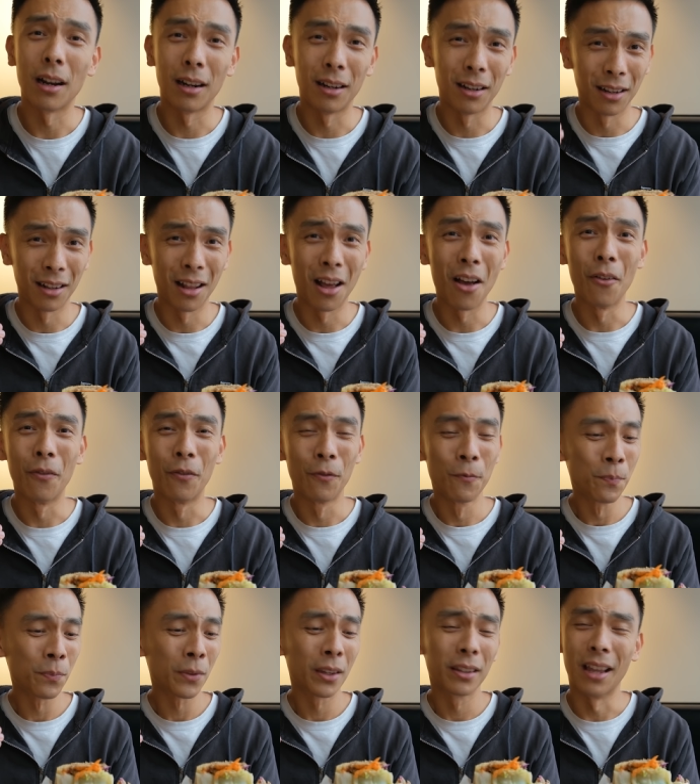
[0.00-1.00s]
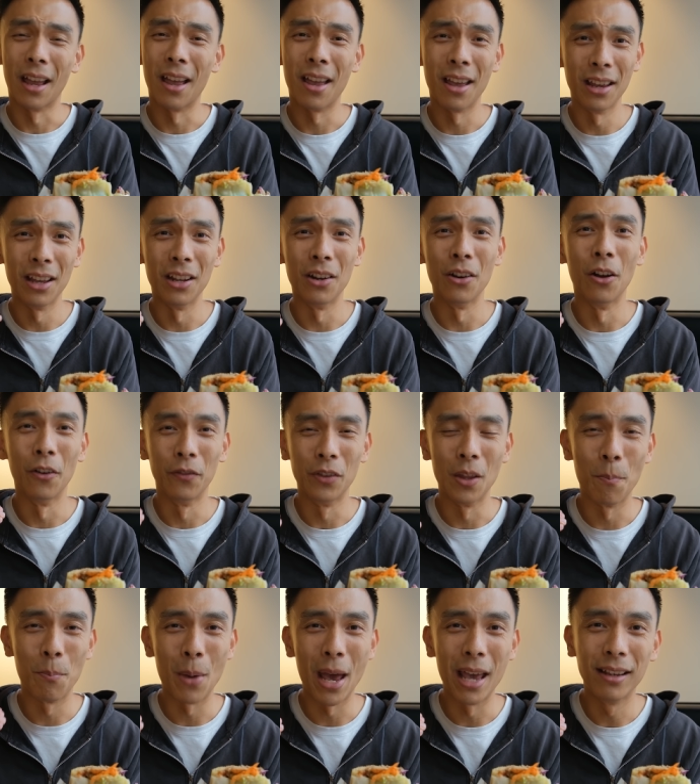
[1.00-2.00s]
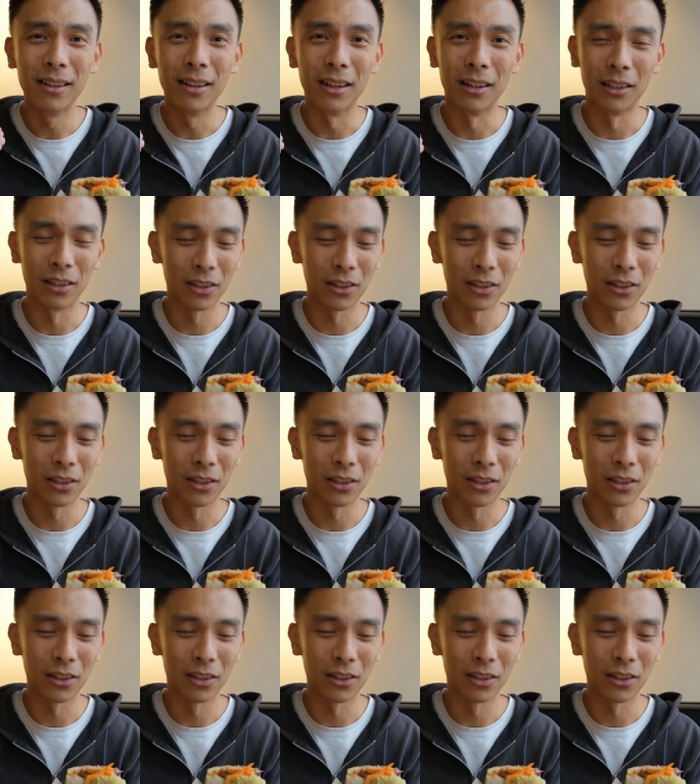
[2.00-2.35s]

love the hit of the bacon.